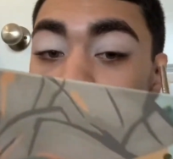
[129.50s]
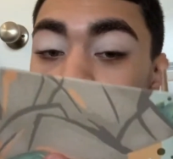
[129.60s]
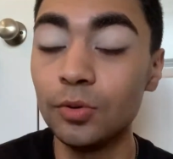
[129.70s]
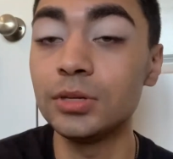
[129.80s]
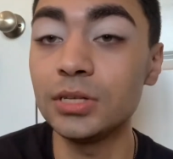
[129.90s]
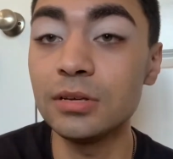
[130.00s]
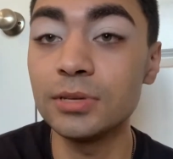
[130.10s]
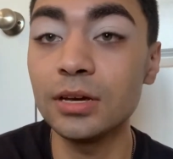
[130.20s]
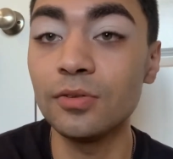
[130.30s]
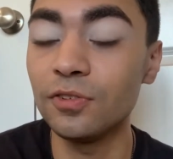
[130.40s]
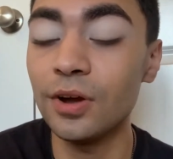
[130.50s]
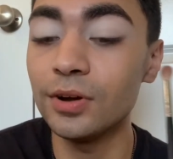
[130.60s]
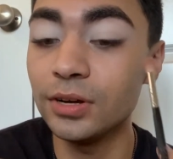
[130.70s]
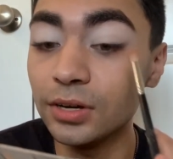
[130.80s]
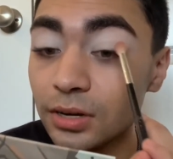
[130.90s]
which seems like a
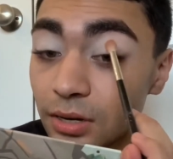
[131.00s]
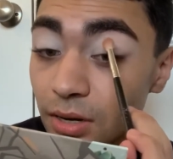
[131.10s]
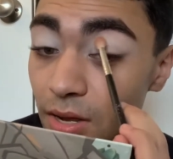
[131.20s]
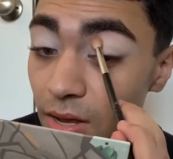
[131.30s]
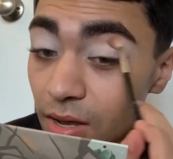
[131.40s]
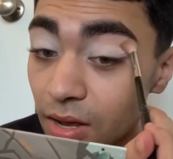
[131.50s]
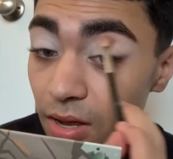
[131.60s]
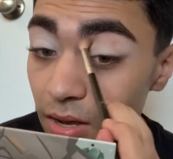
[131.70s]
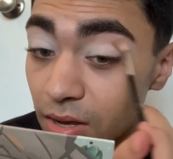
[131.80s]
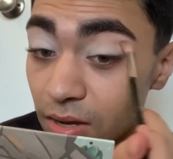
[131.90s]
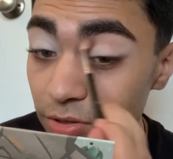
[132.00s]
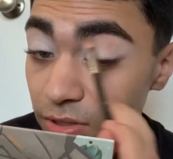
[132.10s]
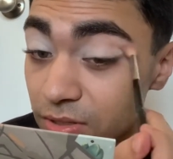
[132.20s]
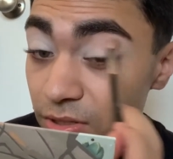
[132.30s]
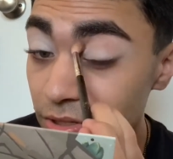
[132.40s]
very good
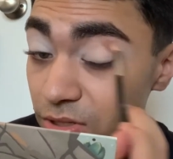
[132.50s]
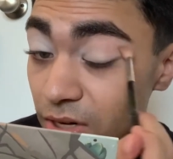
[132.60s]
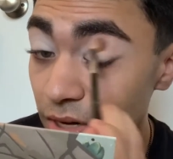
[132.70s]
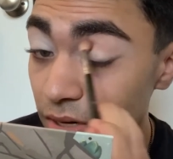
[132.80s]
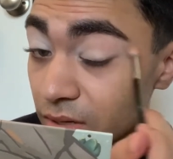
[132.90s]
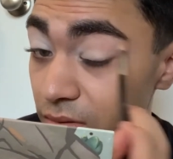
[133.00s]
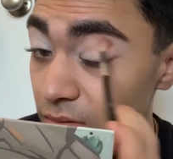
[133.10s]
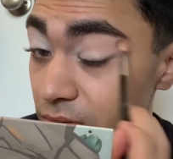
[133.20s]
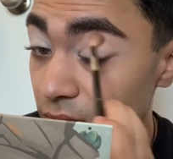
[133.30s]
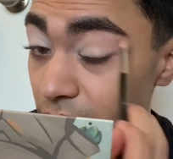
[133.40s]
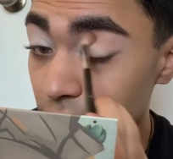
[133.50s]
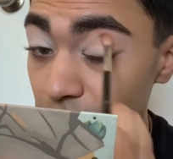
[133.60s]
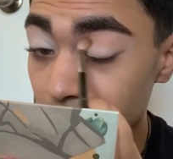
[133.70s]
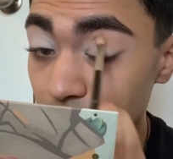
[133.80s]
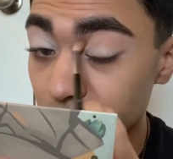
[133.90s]
transition shade.
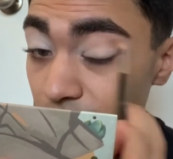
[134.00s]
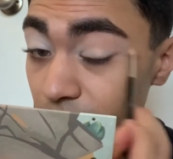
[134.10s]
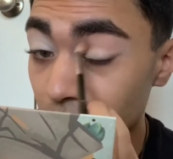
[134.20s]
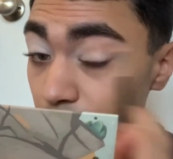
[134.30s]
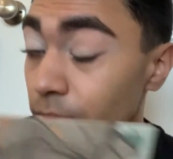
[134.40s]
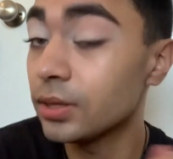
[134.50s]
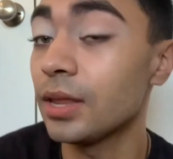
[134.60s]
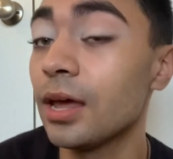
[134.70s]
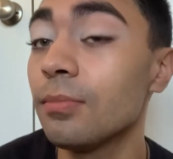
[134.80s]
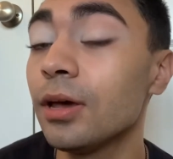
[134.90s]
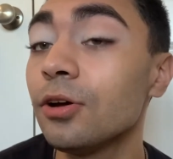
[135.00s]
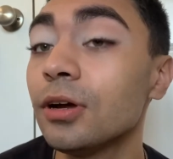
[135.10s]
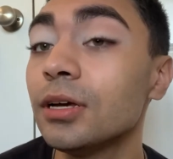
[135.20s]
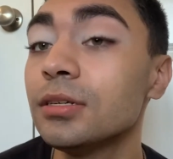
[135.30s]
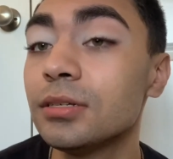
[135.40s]
So putting that in my
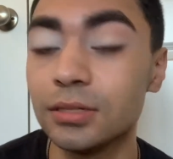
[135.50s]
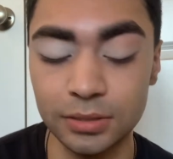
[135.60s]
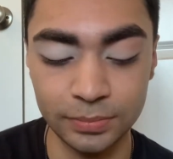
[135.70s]
crease.